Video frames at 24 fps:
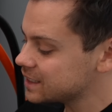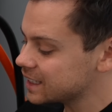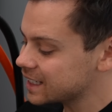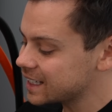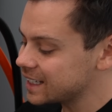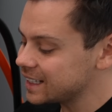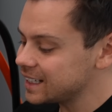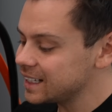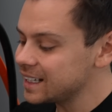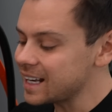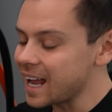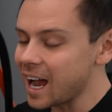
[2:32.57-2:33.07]
to
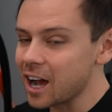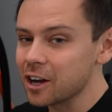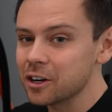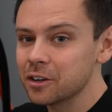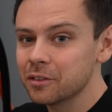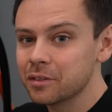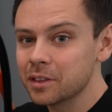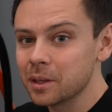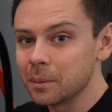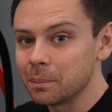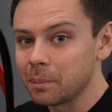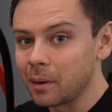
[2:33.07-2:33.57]
get it out
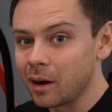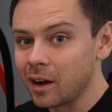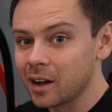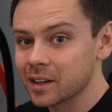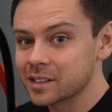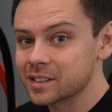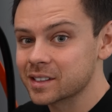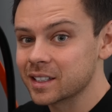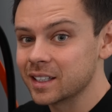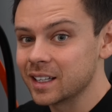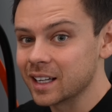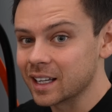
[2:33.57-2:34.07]
of the
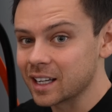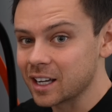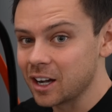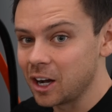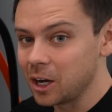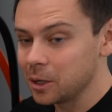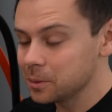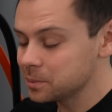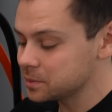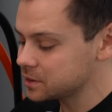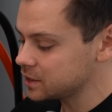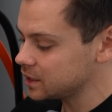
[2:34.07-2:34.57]
box that it
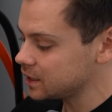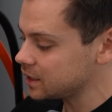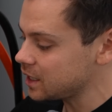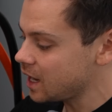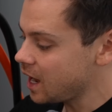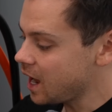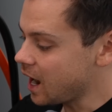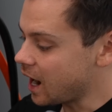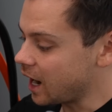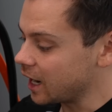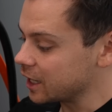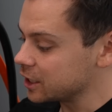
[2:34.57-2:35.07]
comes in,
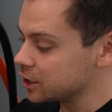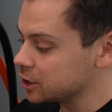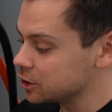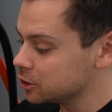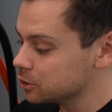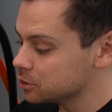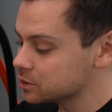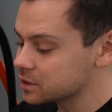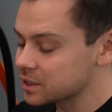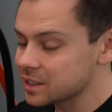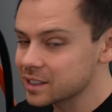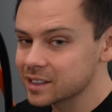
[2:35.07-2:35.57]
I
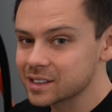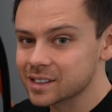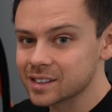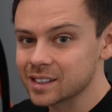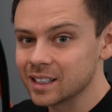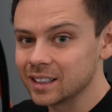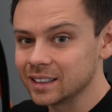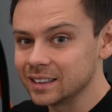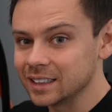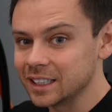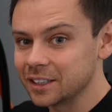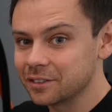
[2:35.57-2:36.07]
use this
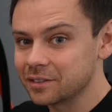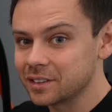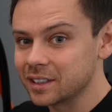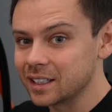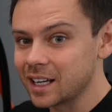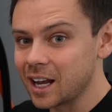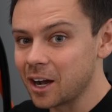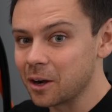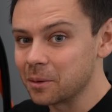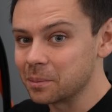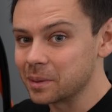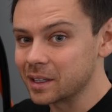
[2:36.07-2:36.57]
to lift it
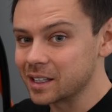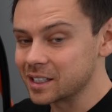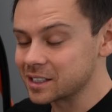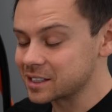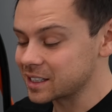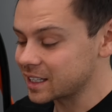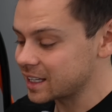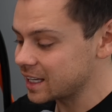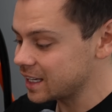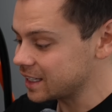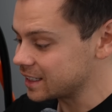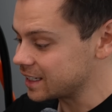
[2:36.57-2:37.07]
out because,
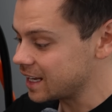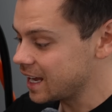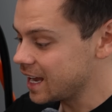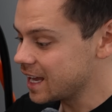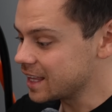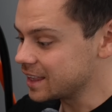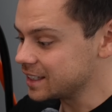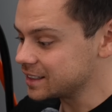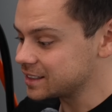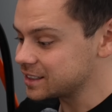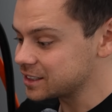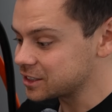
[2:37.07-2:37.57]
again,
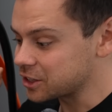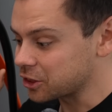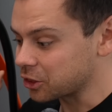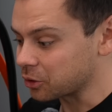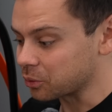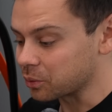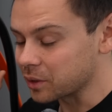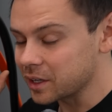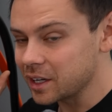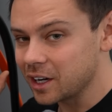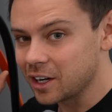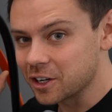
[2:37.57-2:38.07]
this is
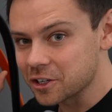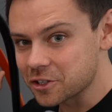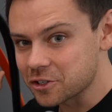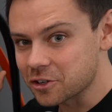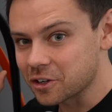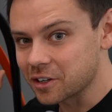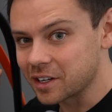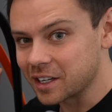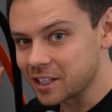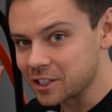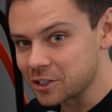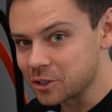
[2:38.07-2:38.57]

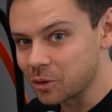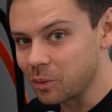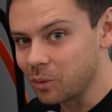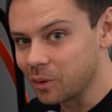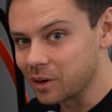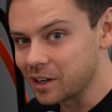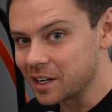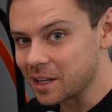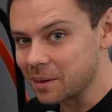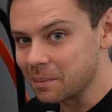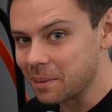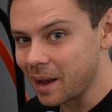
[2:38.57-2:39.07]

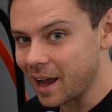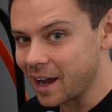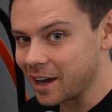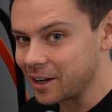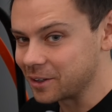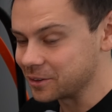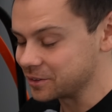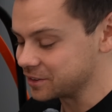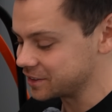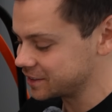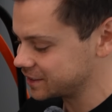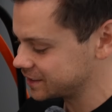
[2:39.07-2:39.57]
320
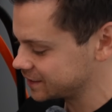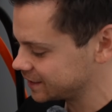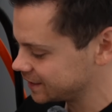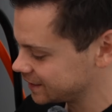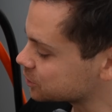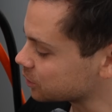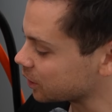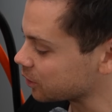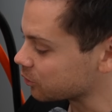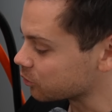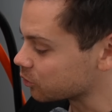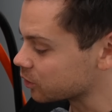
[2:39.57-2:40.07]
pounds.
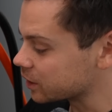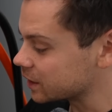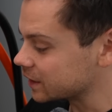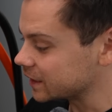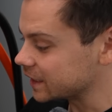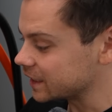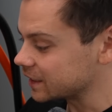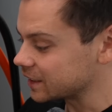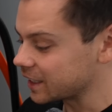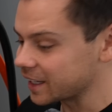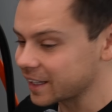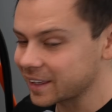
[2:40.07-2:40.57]
So I
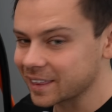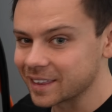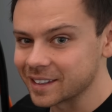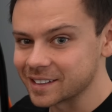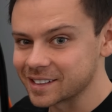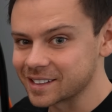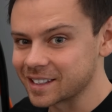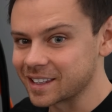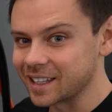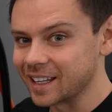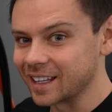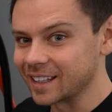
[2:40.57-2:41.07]
really like
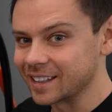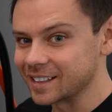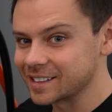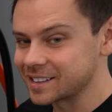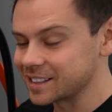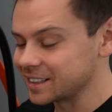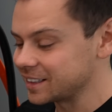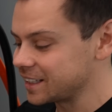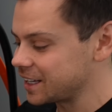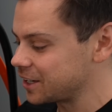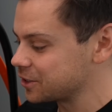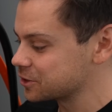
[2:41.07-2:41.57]
this thing. This
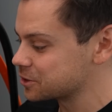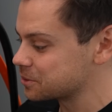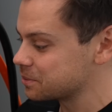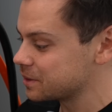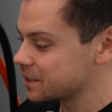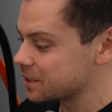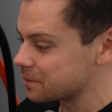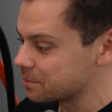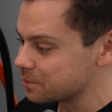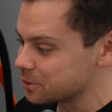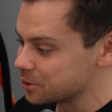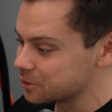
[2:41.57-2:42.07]
allows
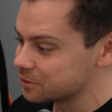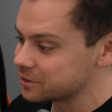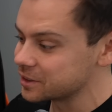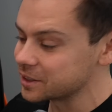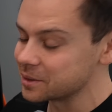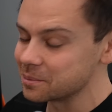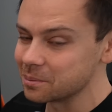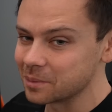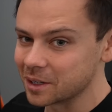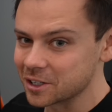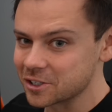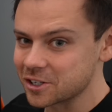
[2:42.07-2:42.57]
me to move
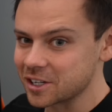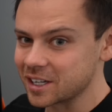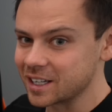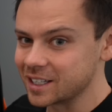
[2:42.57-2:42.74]
it much